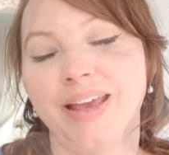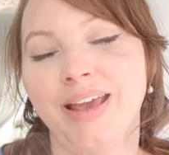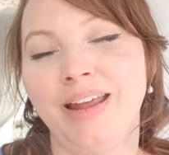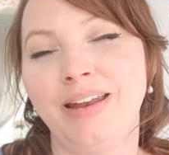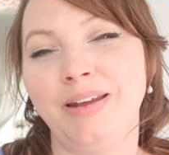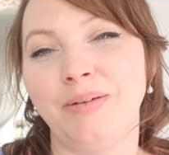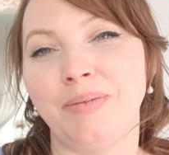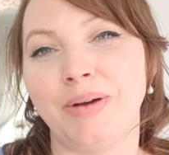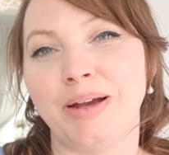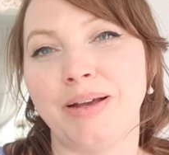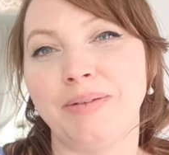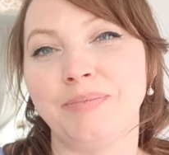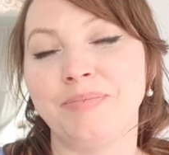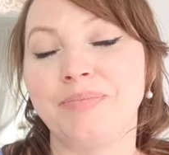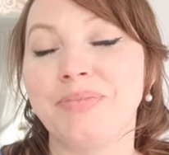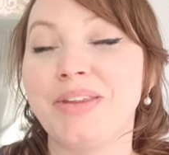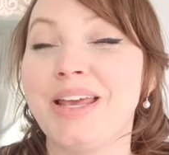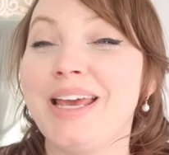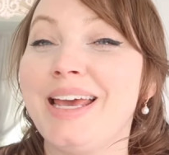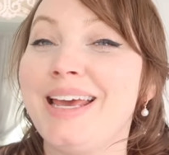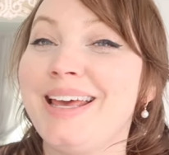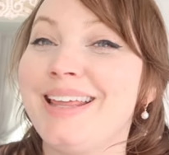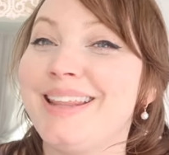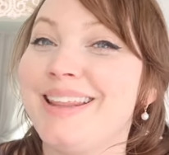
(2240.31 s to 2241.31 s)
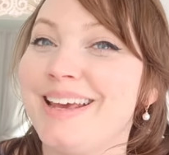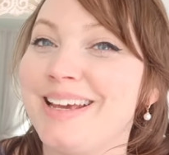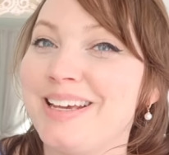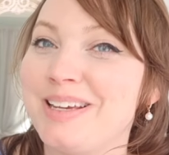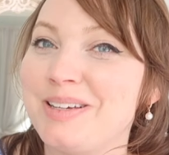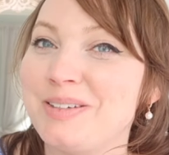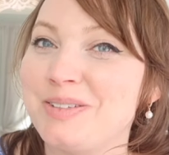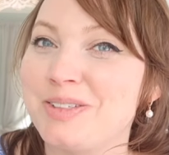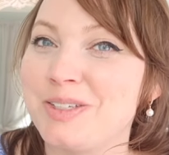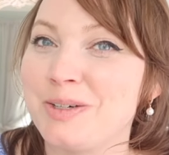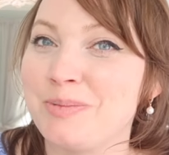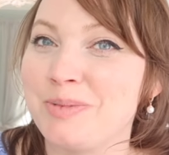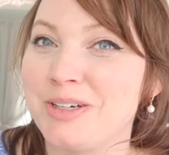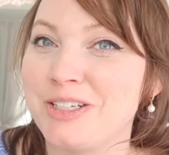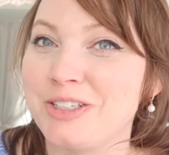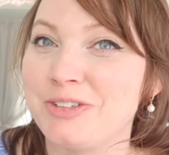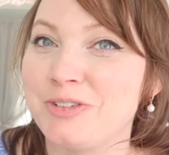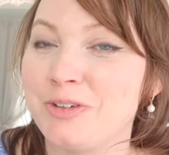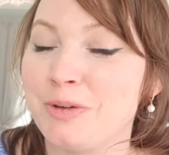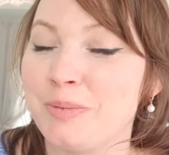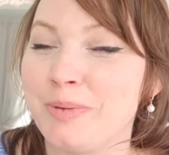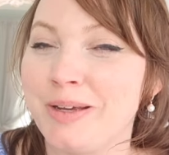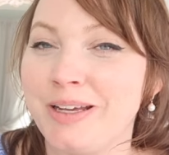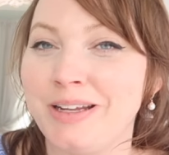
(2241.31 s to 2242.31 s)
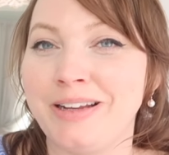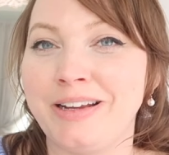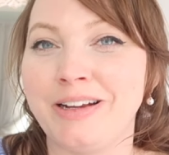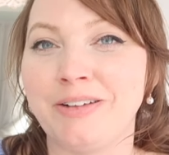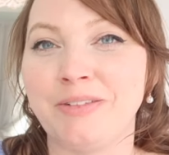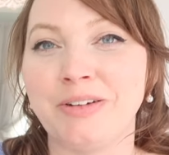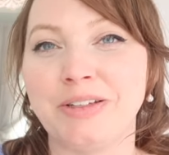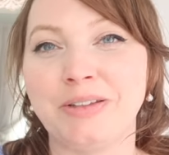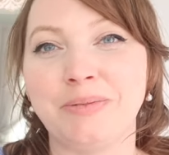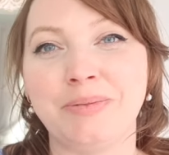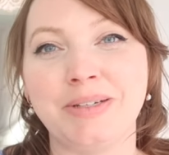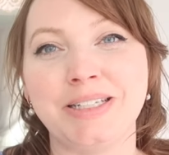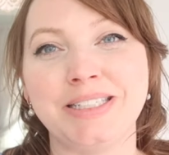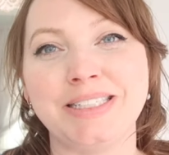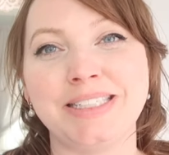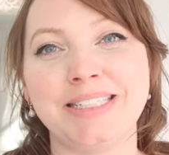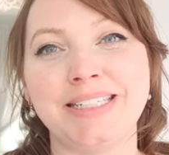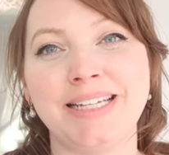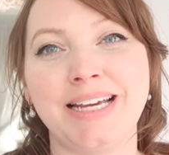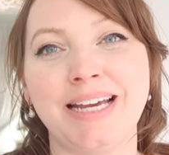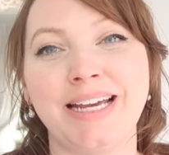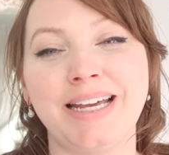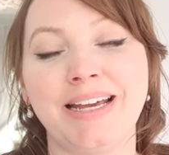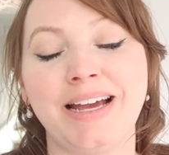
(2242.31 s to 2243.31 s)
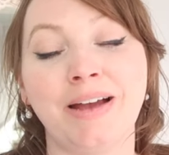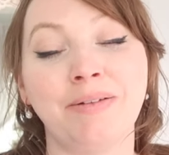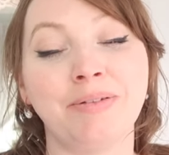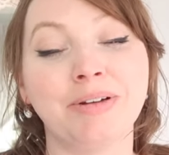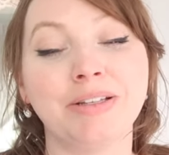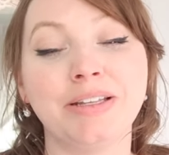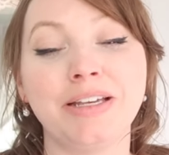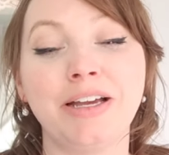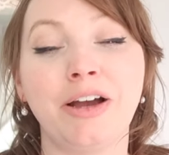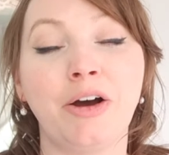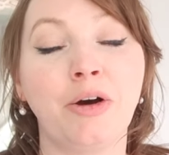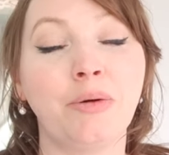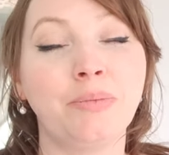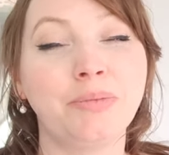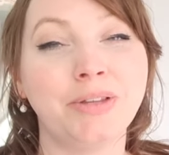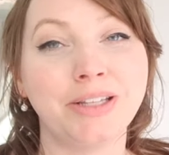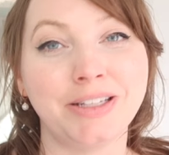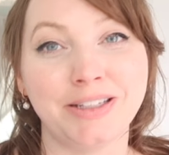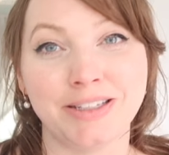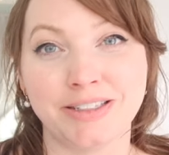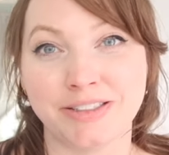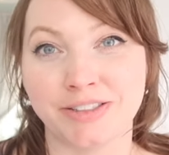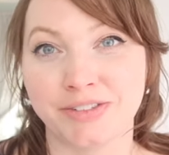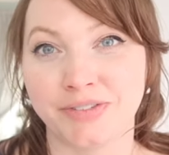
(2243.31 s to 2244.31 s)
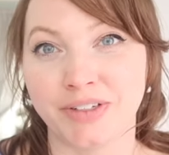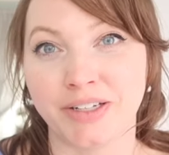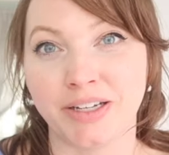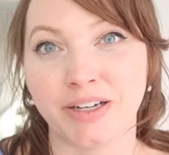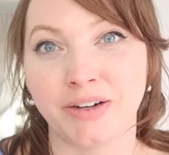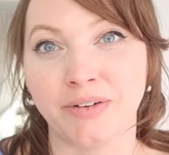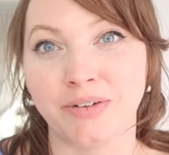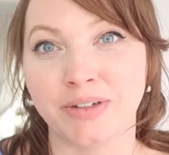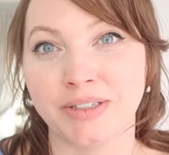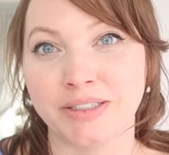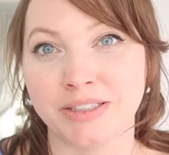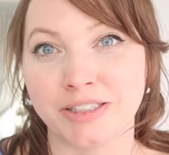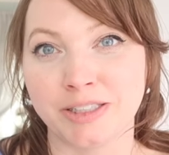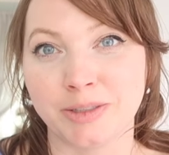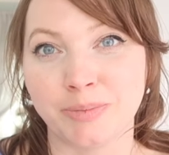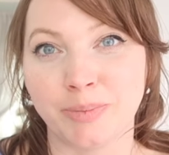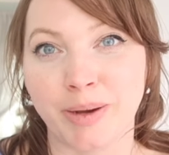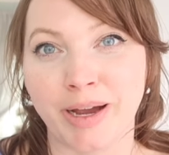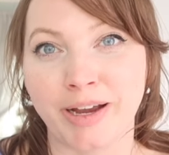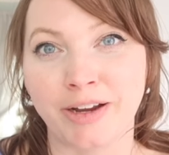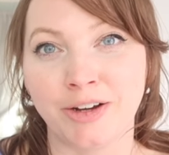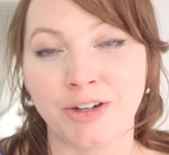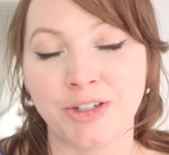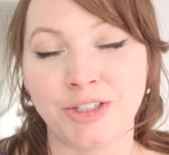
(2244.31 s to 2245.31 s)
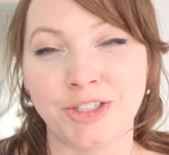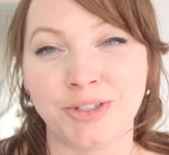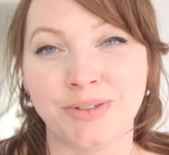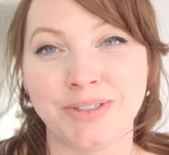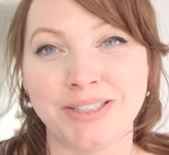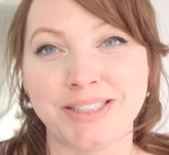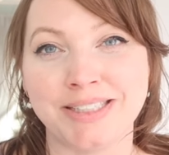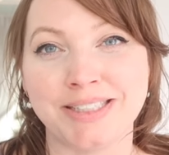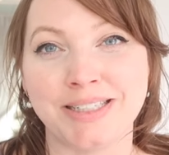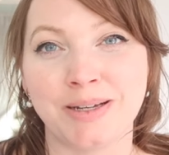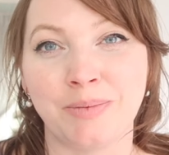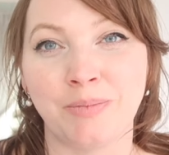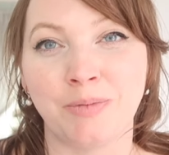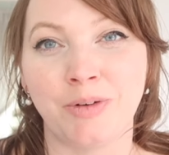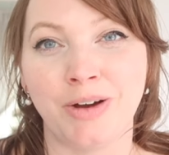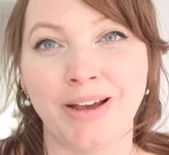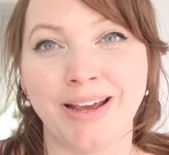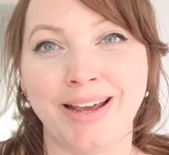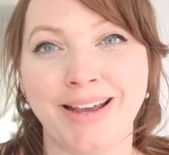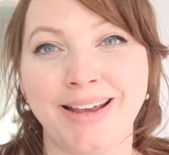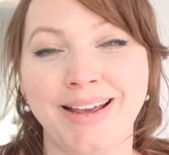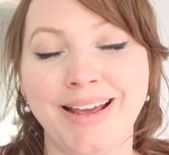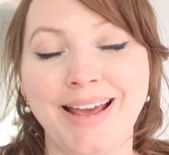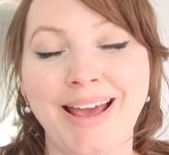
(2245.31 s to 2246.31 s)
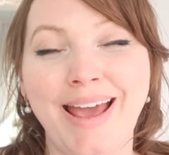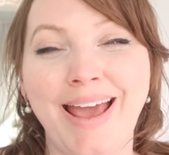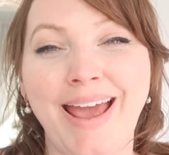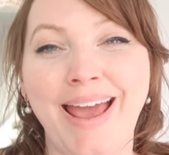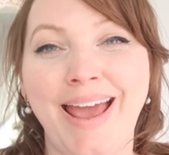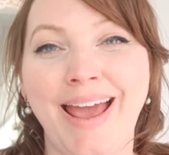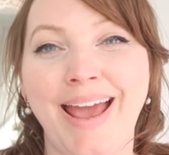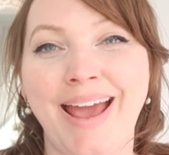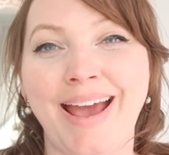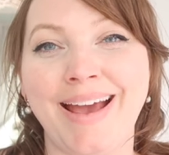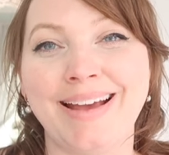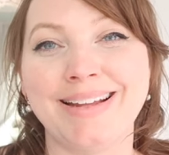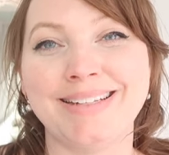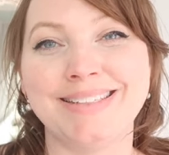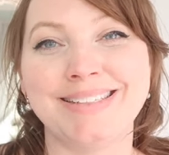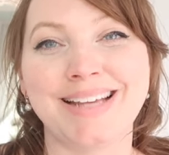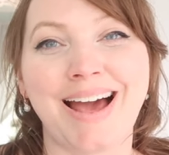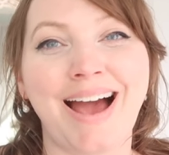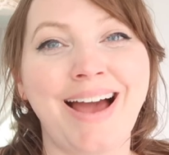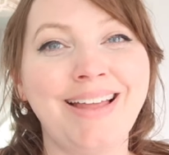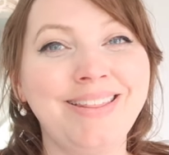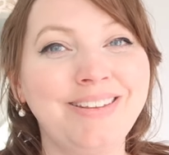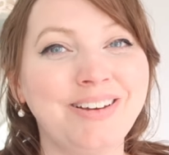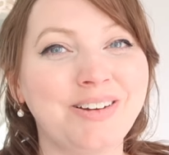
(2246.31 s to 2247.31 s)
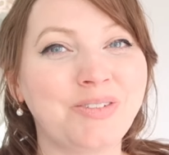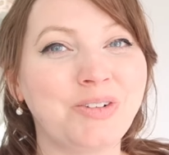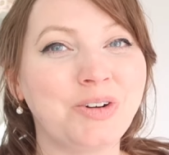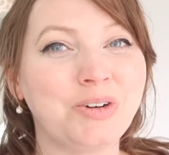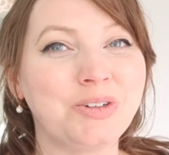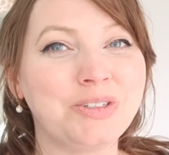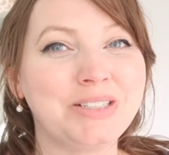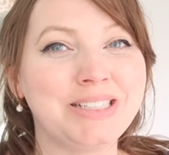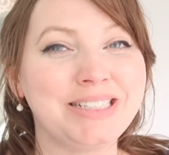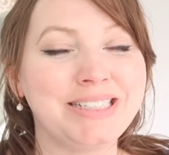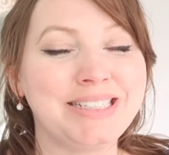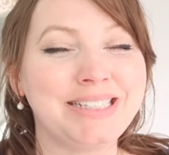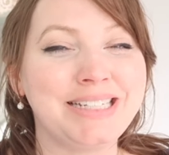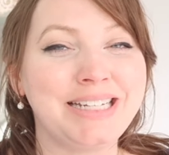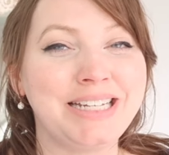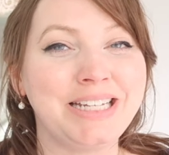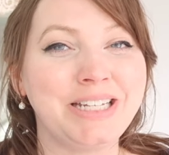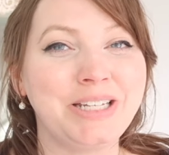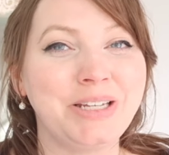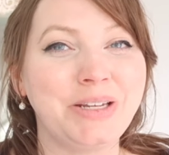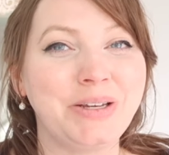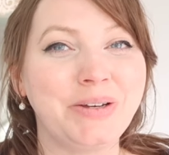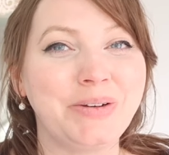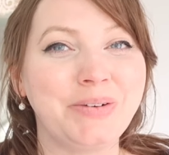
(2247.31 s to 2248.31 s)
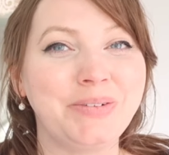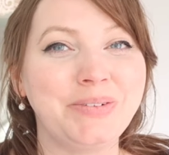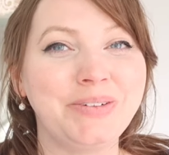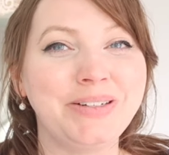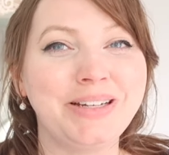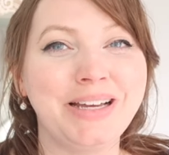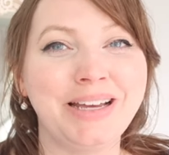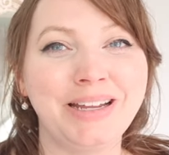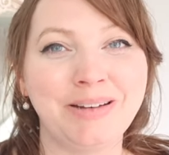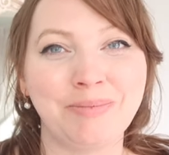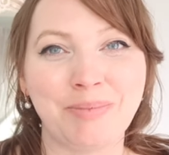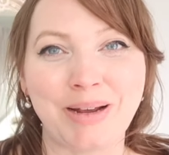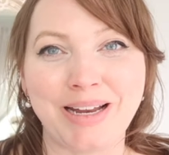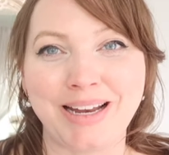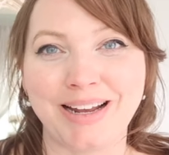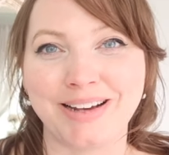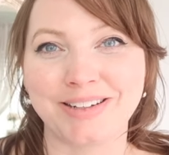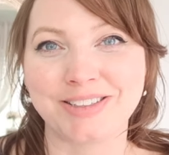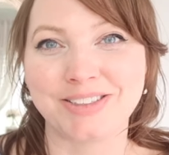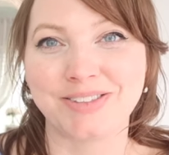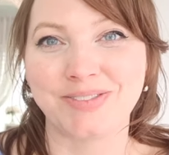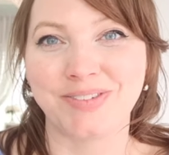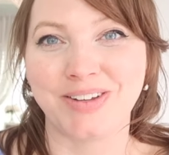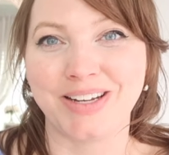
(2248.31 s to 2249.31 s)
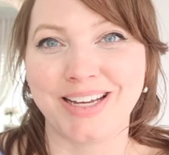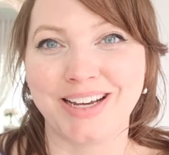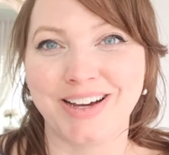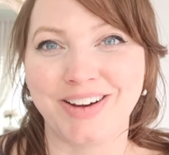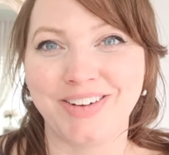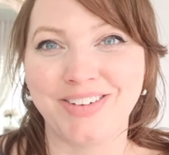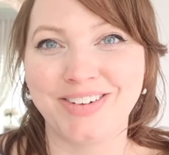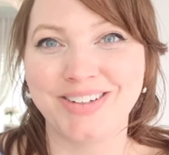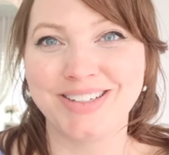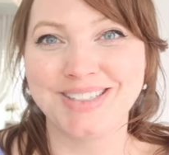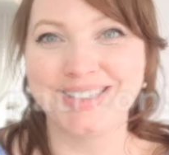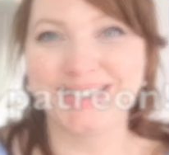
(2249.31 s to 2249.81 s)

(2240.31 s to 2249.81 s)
Anyway, thank you so much for being here with me today. I really hope that this video inspired you in some way, and I look forward to seeing you in my next video.